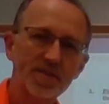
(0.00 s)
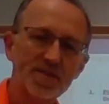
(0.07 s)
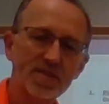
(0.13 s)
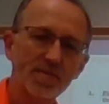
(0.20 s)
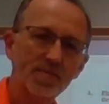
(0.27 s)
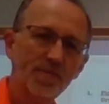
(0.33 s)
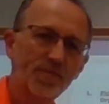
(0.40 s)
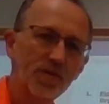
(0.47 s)

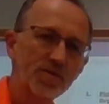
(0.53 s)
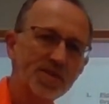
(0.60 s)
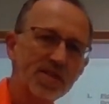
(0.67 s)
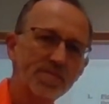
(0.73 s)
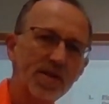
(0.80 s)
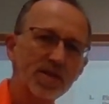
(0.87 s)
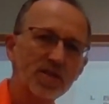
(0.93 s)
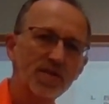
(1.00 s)
the first
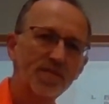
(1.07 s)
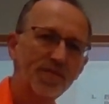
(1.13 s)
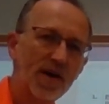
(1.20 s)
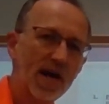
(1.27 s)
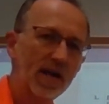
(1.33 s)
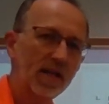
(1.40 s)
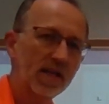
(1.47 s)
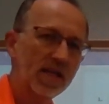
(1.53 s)
semester
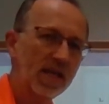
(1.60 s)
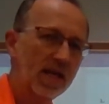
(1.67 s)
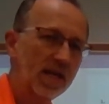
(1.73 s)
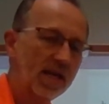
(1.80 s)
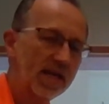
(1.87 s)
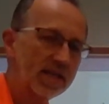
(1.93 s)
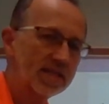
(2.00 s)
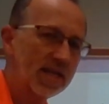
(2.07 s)
final
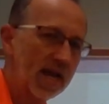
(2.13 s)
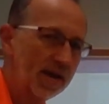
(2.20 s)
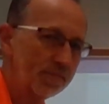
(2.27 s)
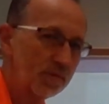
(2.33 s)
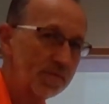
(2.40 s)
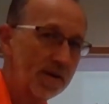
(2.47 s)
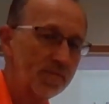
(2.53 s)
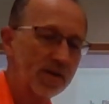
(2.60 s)
exam.
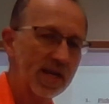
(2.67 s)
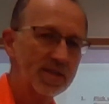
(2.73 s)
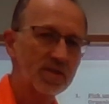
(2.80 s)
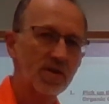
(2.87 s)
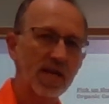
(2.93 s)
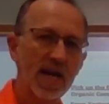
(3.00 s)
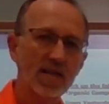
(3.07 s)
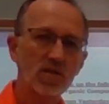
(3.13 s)
Remember
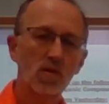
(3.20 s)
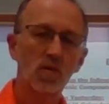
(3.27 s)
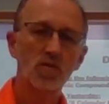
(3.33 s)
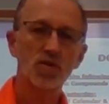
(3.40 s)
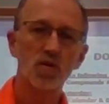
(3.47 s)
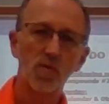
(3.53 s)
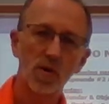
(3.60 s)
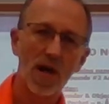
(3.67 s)
yesterday I
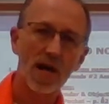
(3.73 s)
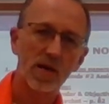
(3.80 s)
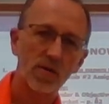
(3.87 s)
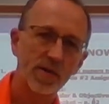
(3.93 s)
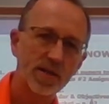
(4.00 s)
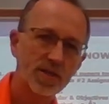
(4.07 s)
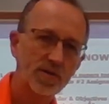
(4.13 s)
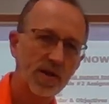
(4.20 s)
told you we're not
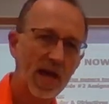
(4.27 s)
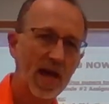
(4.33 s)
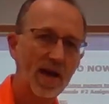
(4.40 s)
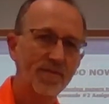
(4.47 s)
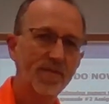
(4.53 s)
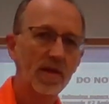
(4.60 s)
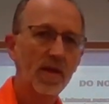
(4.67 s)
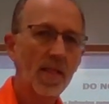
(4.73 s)
going to
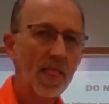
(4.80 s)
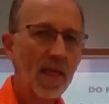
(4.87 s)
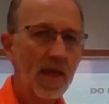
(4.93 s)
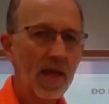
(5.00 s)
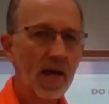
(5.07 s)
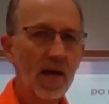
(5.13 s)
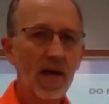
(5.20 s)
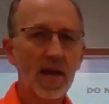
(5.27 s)
have
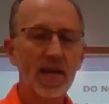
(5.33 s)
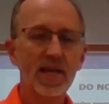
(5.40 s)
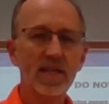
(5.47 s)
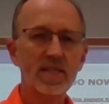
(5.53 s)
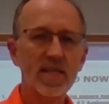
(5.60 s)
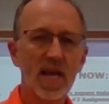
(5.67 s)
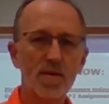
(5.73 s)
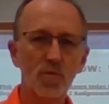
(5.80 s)
an
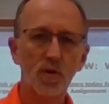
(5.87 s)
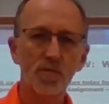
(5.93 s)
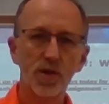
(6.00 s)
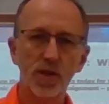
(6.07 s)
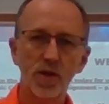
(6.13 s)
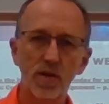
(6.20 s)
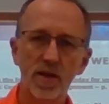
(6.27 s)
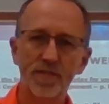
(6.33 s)
exam over
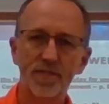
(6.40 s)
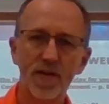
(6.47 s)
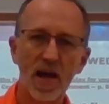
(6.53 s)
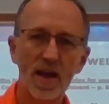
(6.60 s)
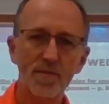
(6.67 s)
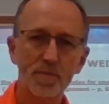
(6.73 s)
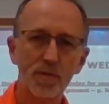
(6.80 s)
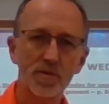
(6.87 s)
Unit
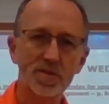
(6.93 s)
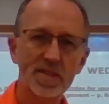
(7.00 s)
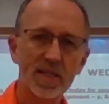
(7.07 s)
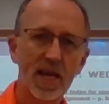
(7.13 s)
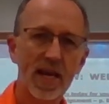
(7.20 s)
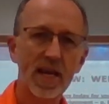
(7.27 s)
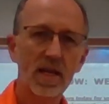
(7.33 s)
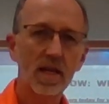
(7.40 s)
5 per
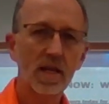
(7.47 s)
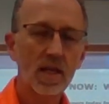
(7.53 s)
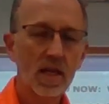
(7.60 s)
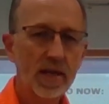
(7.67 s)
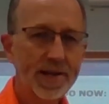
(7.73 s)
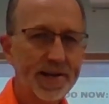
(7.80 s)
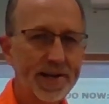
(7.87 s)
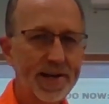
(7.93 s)
se.
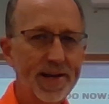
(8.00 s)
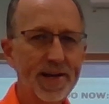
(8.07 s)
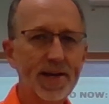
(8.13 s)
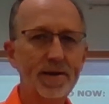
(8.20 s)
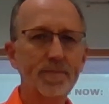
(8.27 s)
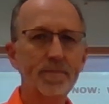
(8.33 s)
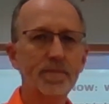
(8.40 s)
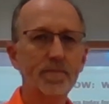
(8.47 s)

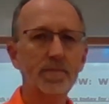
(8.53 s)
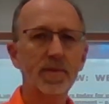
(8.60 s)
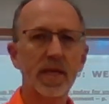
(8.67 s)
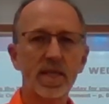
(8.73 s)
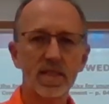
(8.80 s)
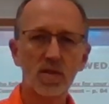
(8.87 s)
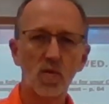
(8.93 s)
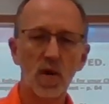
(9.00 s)

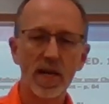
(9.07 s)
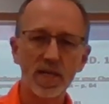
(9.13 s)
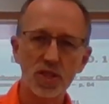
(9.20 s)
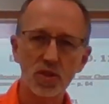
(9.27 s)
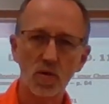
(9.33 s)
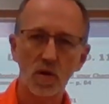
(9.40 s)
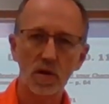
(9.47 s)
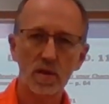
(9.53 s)
It's quite
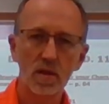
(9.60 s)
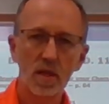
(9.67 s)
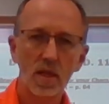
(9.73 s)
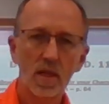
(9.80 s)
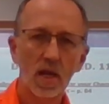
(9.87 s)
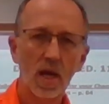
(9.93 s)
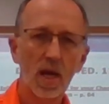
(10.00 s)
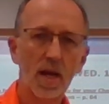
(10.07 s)
short,
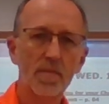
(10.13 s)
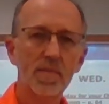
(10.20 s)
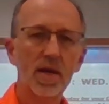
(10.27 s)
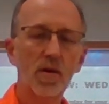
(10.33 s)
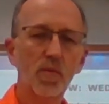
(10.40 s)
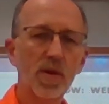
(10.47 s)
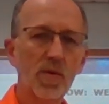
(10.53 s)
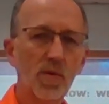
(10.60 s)

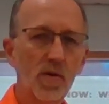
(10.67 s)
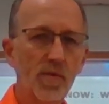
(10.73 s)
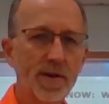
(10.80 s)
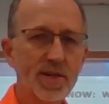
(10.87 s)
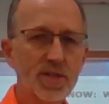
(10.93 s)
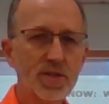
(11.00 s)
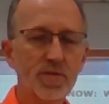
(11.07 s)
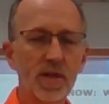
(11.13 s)
but we were
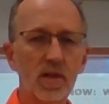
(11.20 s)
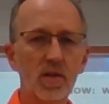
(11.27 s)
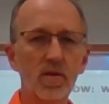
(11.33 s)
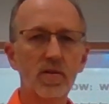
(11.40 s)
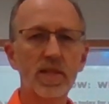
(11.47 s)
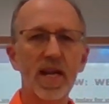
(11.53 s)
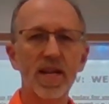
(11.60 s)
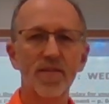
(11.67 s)
going to
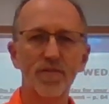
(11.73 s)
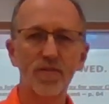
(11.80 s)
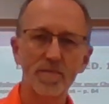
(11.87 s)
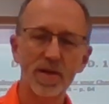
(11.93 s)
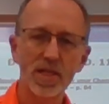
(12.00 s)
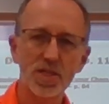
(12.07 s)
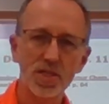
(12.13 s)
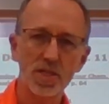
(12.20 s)
include that
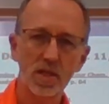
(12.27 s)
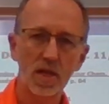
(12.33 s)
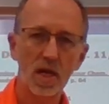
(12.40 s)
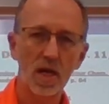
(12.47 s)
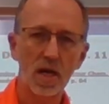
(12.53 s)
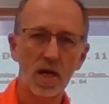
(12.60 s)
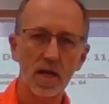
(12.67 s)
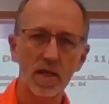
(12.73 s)
information
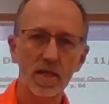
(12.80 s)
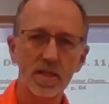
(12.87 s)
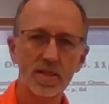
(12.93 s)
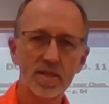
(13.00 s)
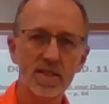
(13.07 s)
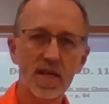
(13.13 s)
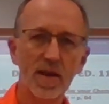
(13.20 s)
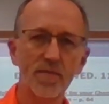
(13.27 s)
on
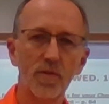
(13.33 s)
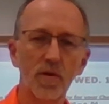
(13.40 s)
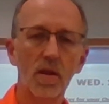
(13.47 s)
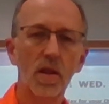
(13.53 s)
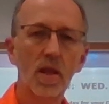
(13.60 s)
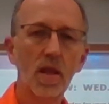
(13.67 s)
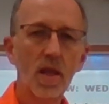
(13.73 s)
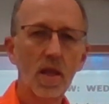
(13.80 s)

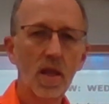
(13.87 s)
several